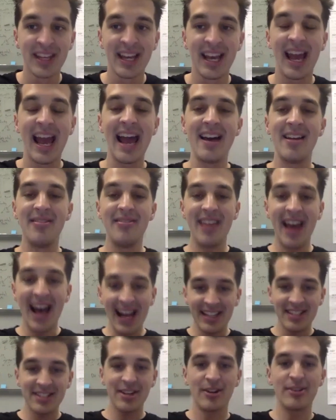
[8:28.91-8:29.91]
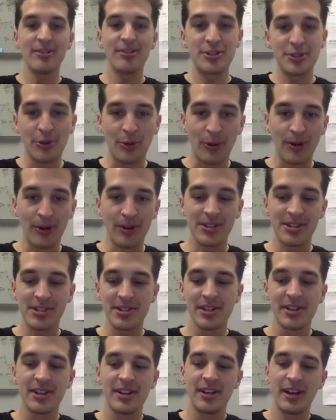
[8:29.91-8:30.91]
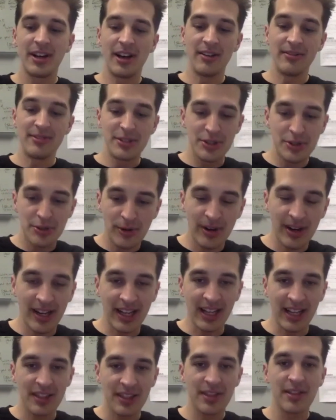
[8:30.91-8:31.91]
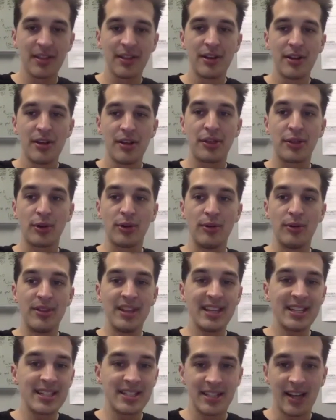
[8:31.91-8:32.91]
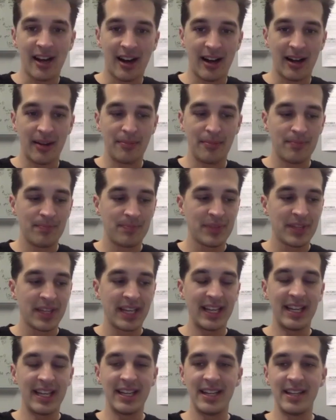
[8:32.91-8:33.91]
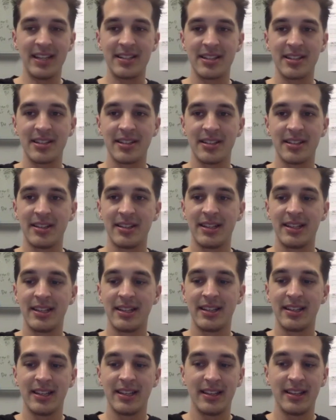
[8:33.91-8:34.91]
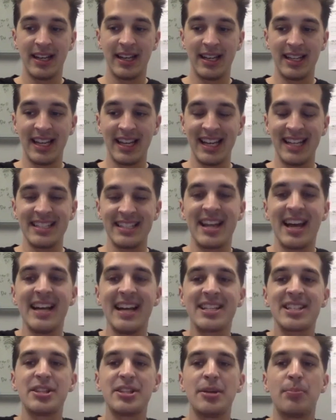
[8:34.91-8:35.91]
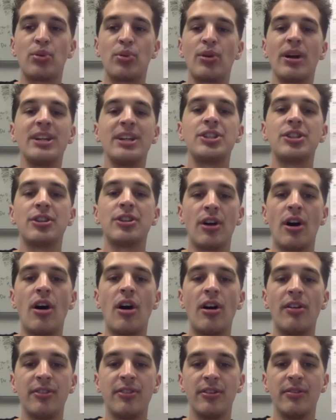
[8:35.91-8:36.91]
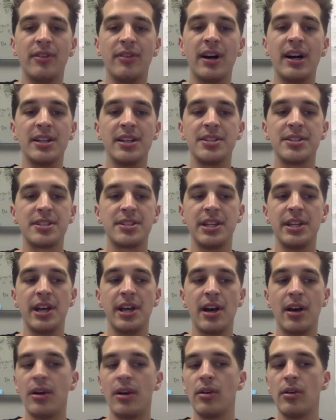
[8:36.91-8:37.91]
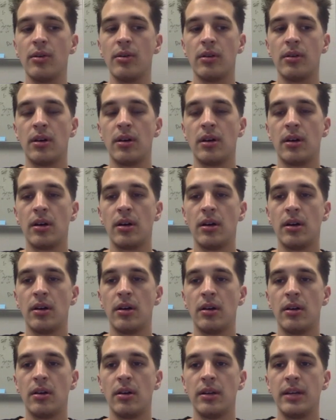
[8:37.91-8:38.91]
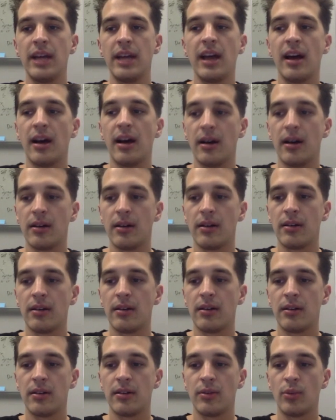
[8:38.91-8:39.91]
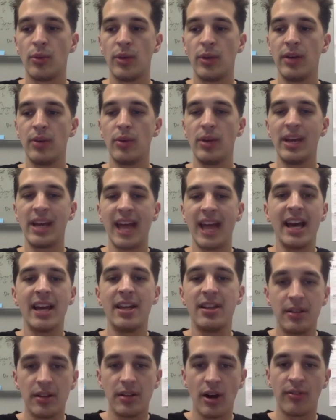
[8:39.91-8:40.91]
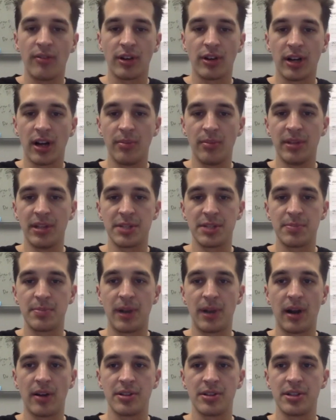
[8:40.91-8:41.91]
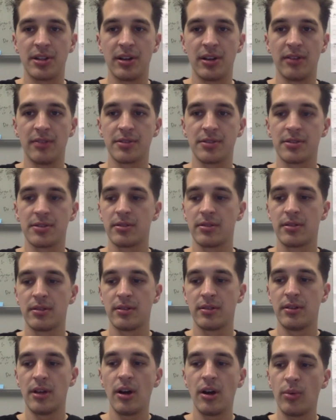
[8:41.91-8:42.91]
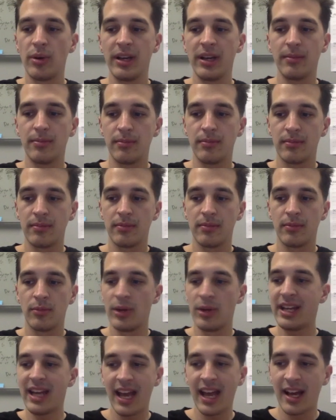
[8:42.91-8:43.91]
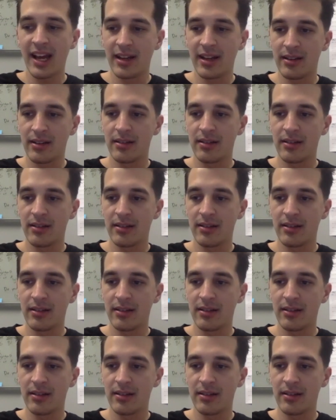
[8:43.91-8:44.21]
And that's our source of strength through this time. It takes the pressure off of us to know, yeah, we can't overcome this by ourselves. No, we can't.